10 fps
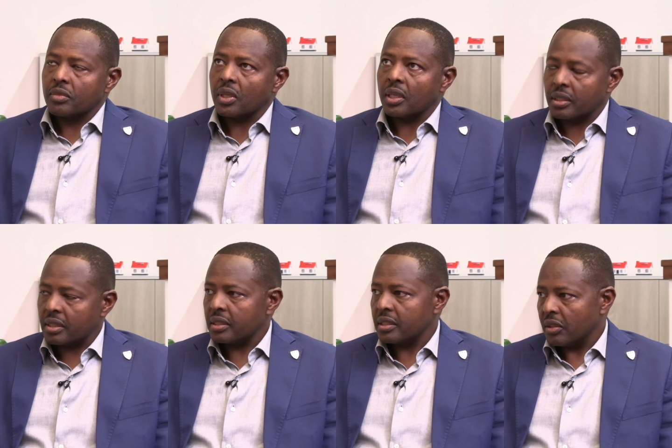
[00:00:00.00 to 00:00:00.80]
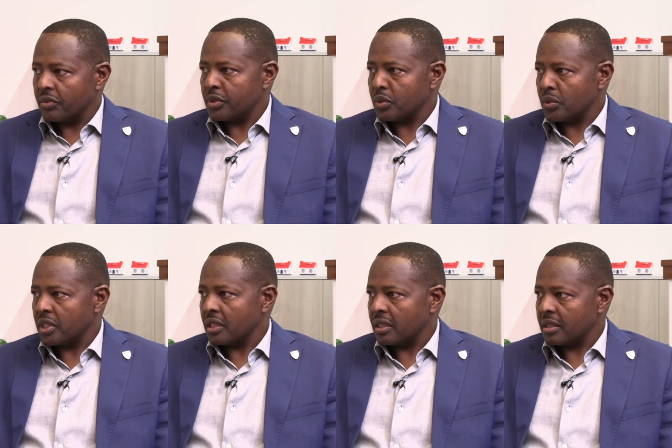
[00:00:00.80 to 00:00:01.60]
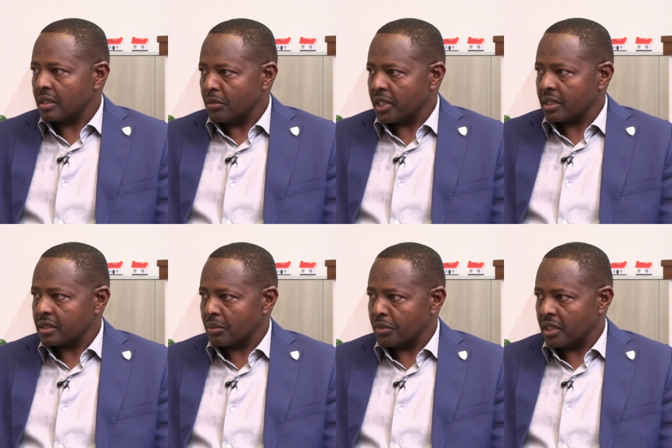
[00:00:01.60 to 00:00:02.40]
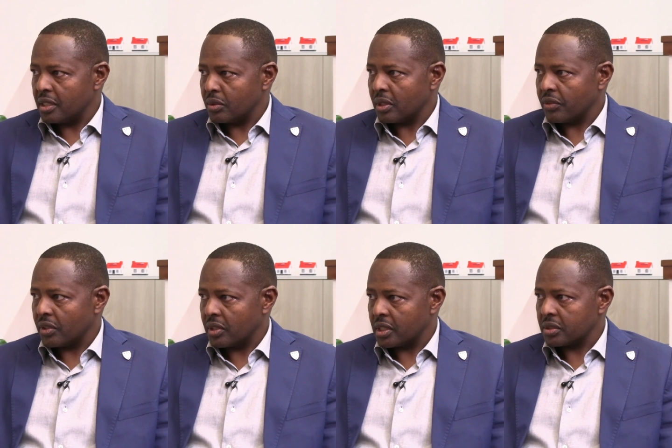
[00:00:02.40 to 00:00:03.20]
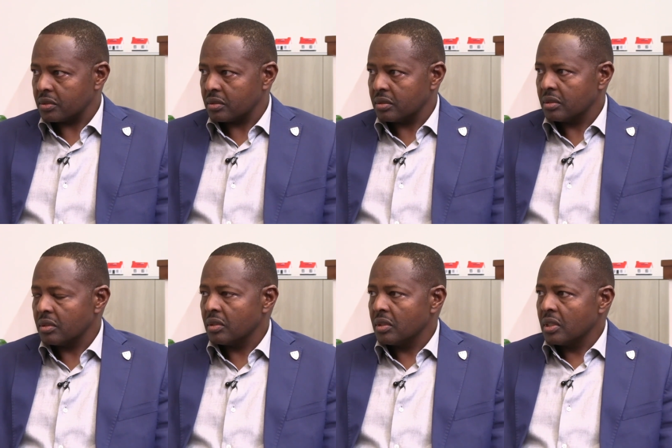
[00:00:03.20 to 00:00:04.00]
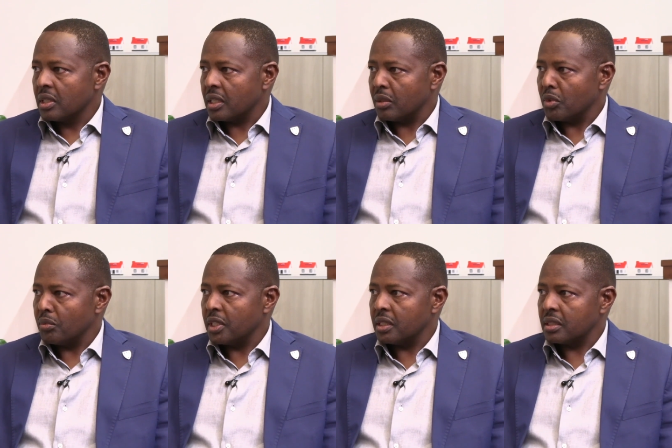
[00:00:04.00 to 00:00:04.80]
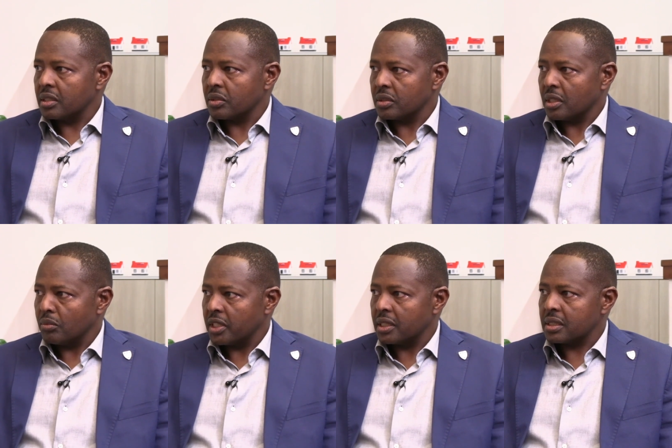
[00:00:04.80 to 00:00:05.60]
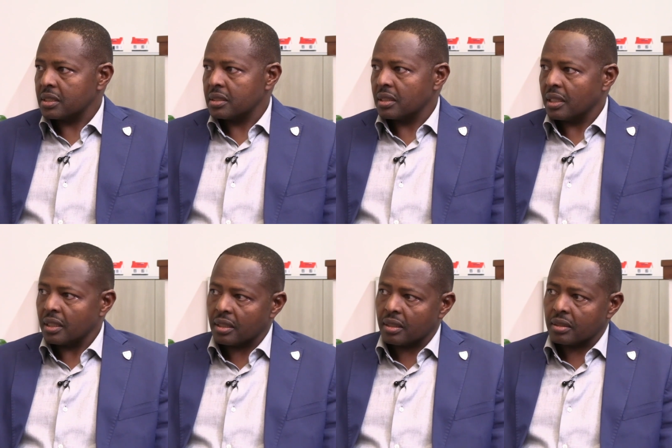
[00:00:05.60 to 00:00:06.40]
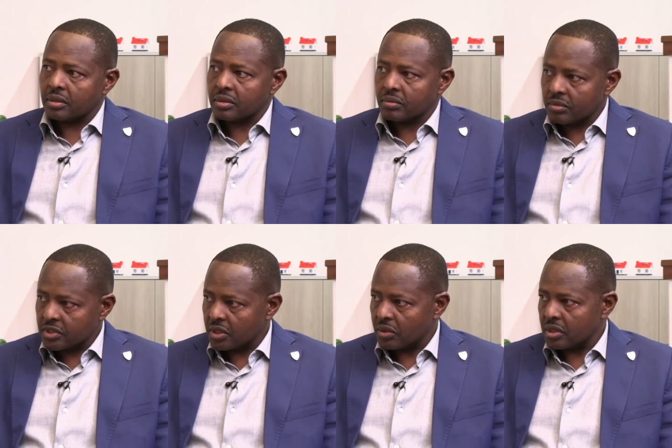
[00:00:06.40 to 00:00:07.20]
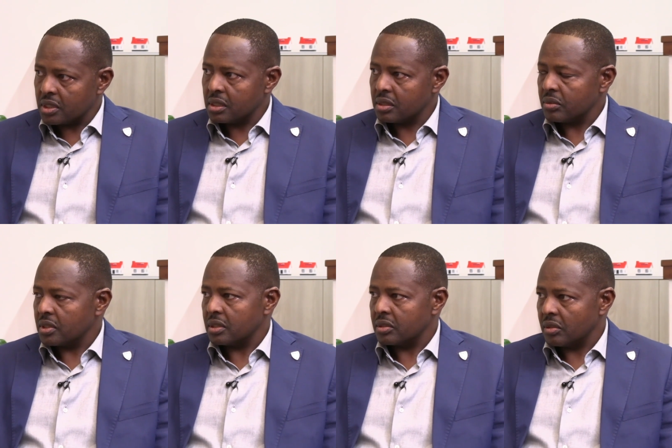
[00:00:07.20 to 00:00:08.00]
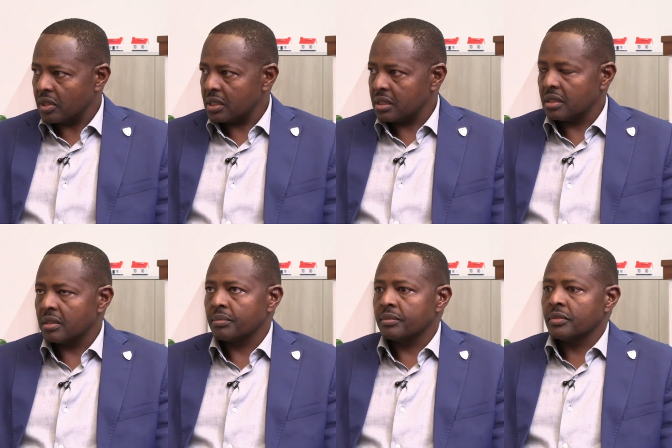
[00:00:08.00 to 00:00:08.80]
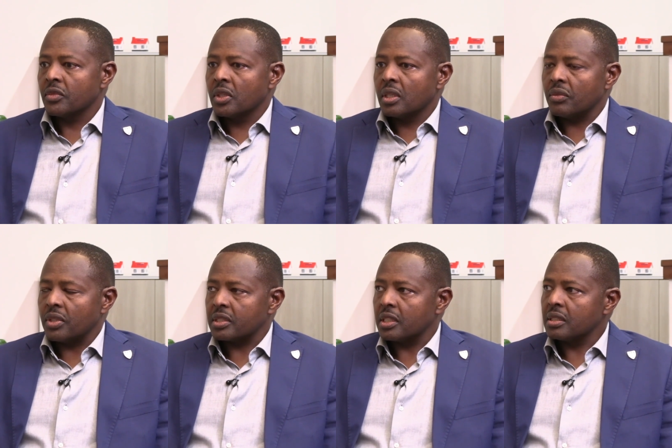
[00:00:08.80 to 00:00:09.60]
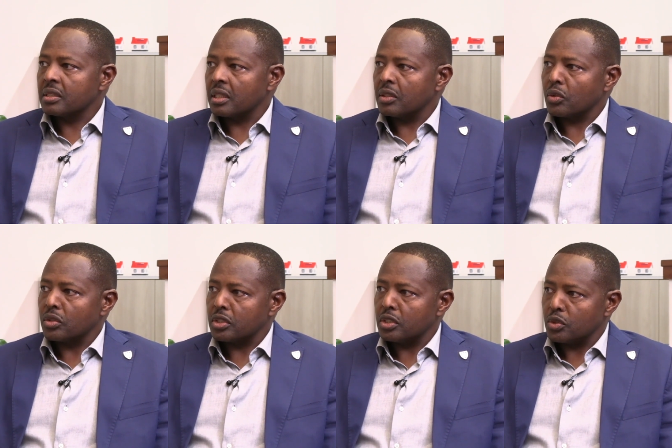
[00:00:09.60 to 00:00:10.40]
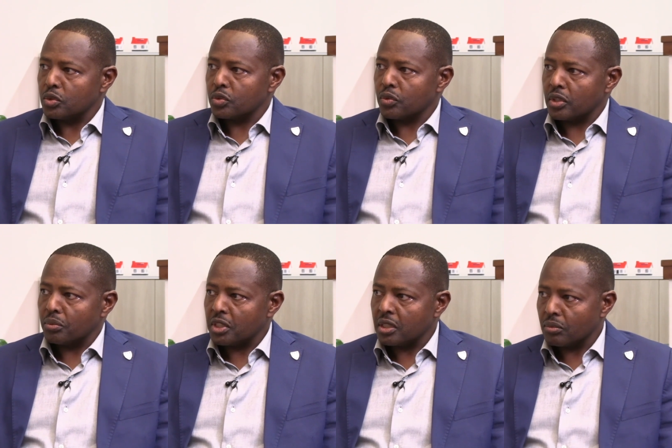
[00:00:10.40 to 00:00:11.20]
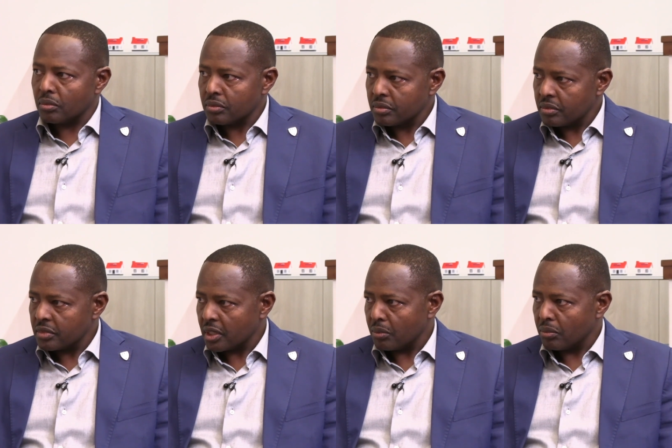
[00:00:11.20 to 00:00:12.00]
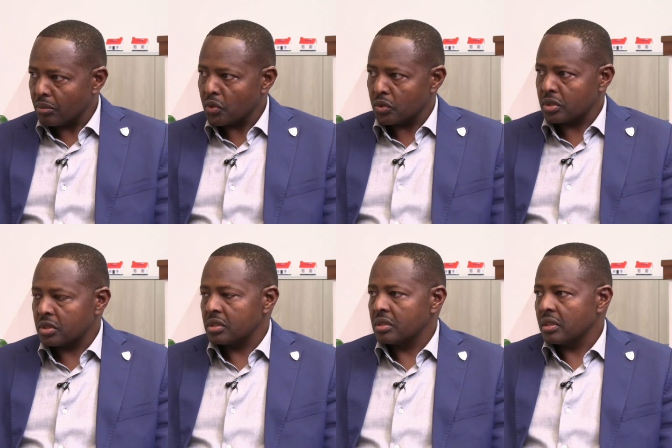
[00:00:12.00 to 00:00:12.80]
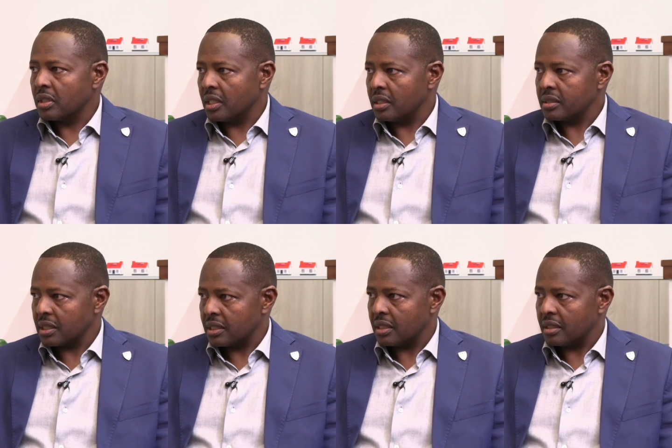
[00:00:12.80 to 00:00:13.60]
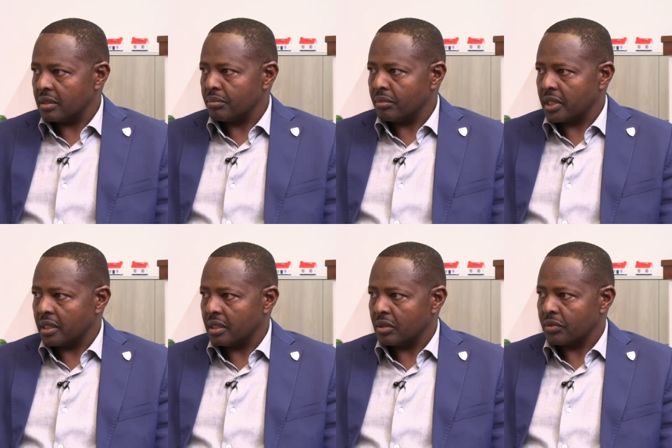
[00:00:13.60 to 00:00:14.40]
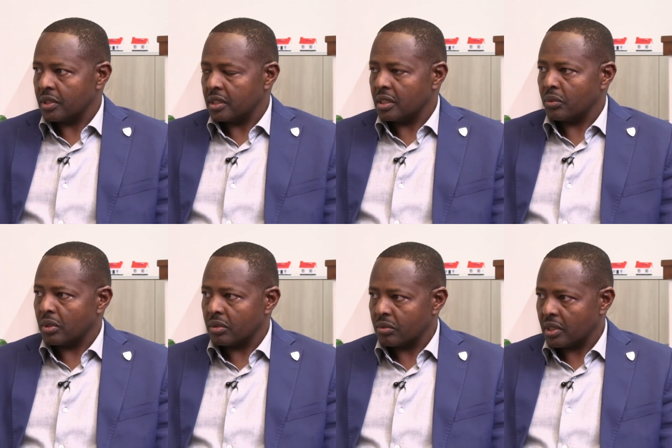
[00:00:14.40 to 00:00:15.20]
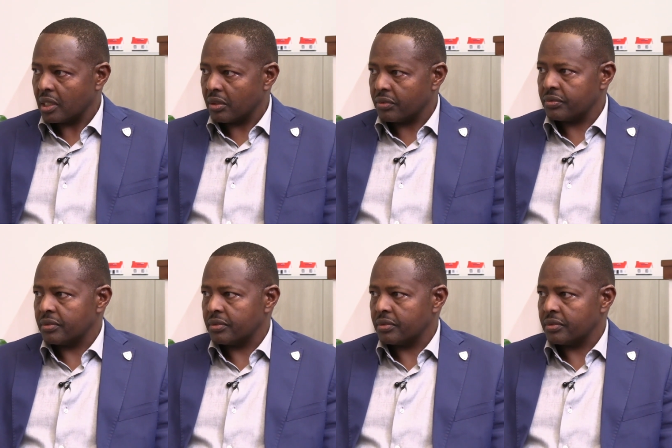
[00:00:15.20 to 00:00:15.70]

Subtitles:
I think in our view, we think the markets are beginning to have a correction. At the moment, the short-term rates are single digit, which is great. If the same trend continues for the medium-term bonds, then certainly by the end of the year we'll have